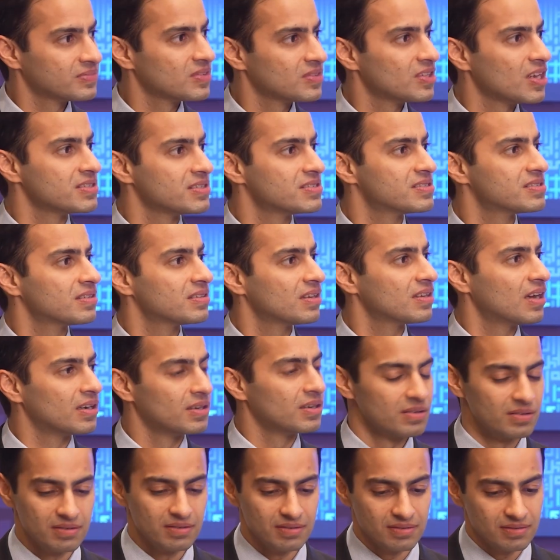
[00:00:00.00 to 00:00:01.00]
Nice. Yeah.
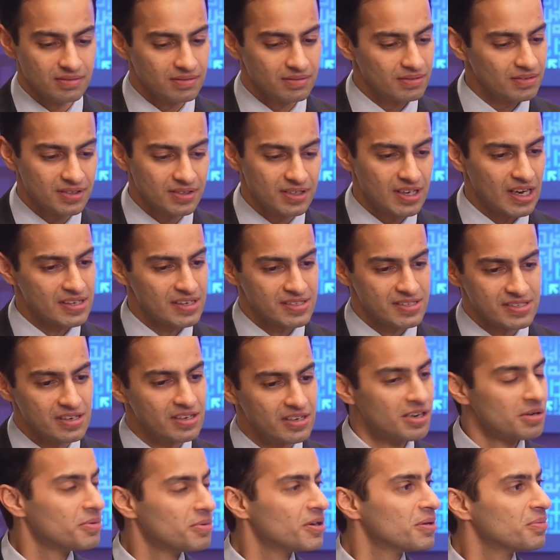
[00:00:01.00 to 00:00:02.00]
And tell us a
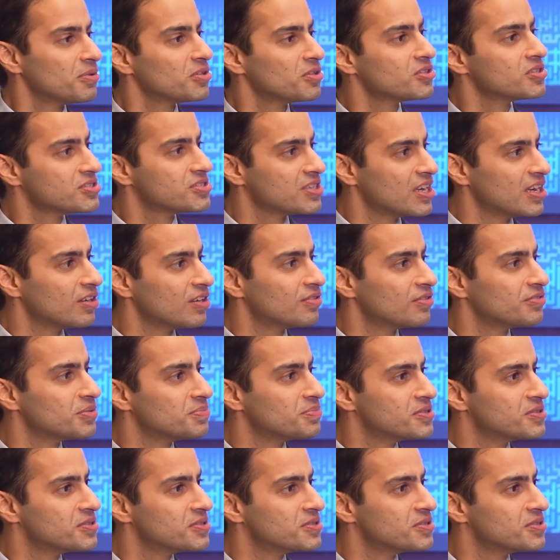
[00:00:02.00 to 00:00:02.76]
little bit about the scale of the